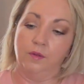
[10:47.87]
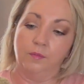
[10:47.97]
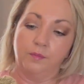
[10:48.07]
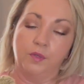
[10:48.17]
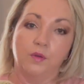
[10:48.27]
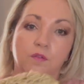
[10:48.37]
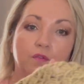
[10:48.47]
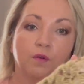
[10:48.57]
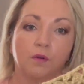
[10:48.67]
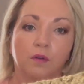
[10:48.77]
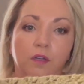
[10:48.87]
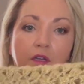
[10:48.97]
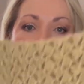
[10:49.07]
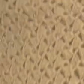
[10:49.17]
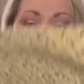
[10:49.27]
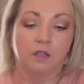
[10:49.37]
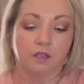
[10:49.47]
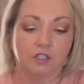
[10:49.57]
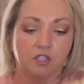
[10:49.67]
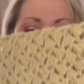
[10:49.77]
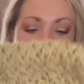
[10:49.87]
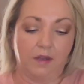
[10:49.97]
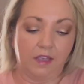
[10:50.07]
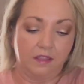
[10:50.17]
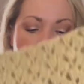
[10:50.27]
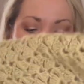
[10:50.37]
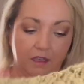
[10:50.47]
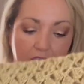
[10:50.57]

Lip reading: beautiful shawl, and the